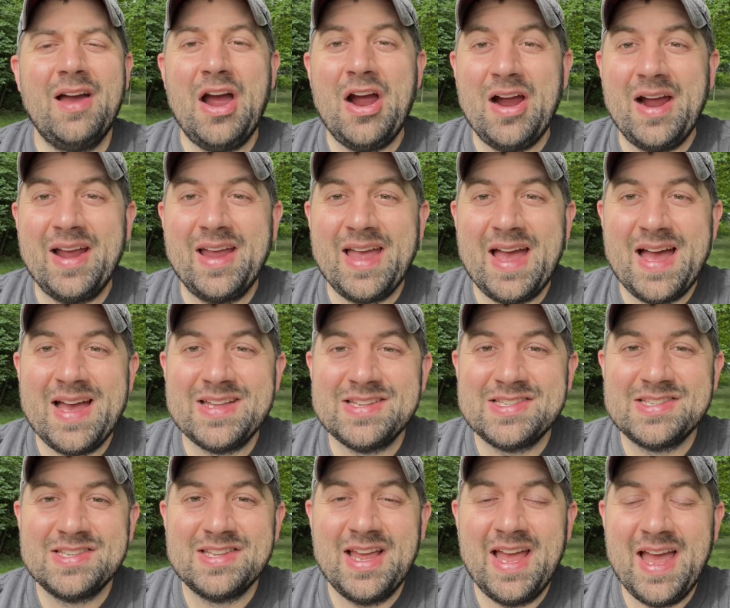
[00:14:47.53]
All right,
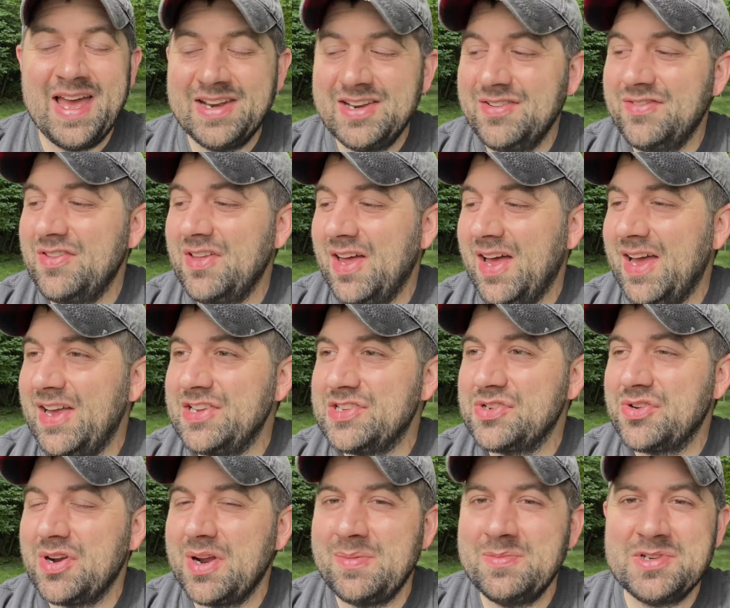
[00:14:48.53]
guys, the end of the ice
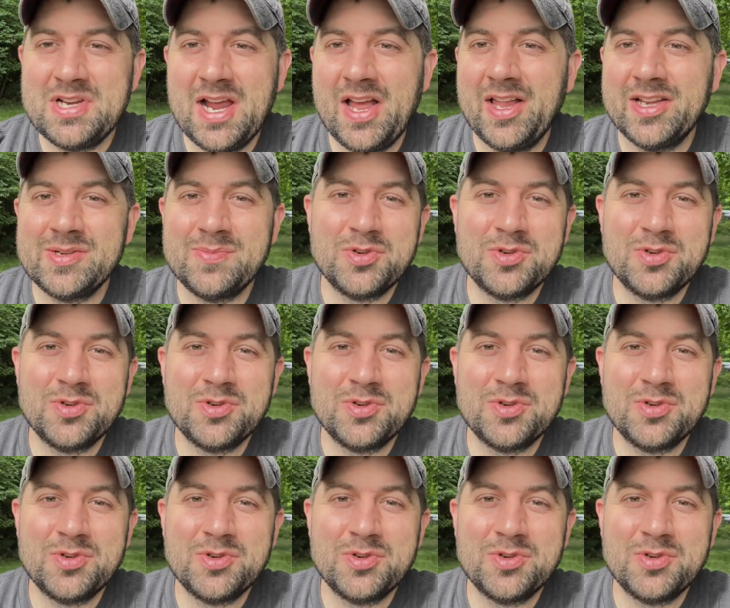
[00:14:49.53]
cream challenge.